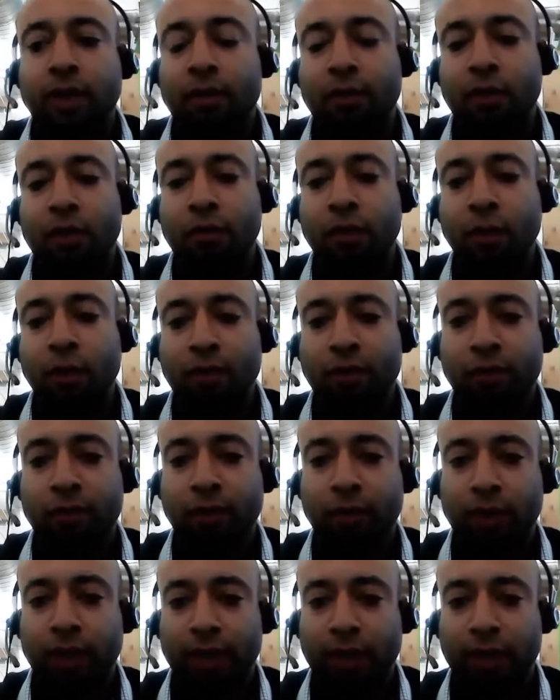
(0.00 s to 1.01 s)
if you ever
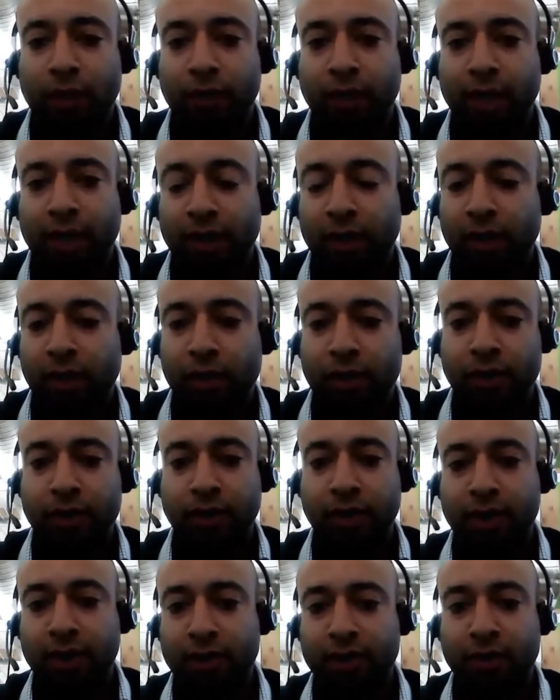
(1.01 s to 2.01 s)
feel like you're getting close
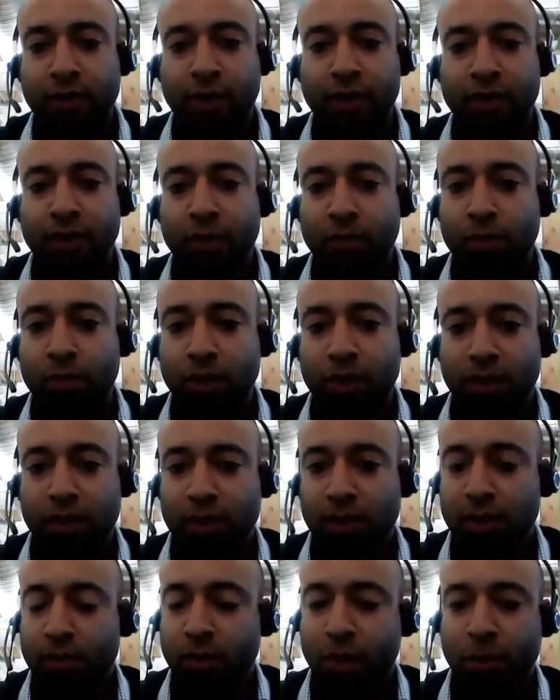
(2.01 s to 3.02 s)
to customizing the product,
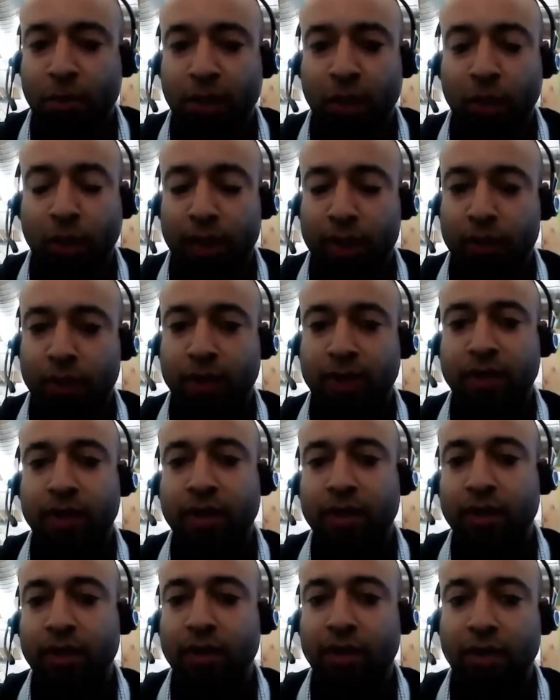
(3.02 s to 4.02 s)
there's probably a way to
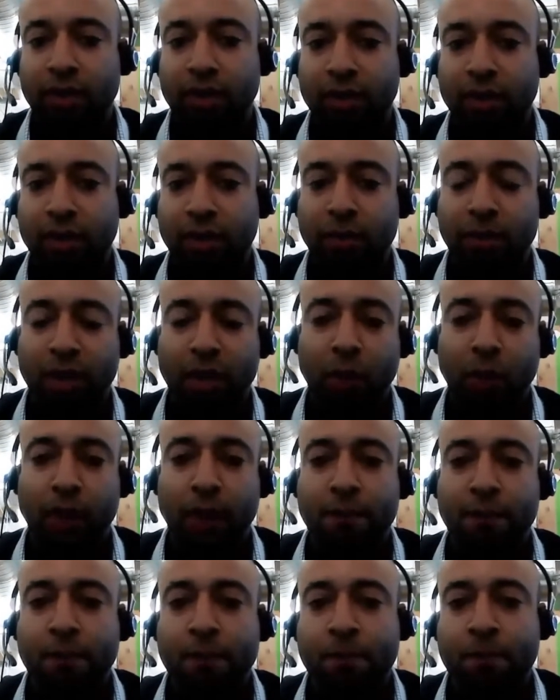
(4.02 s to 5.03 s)
extend it in a better way.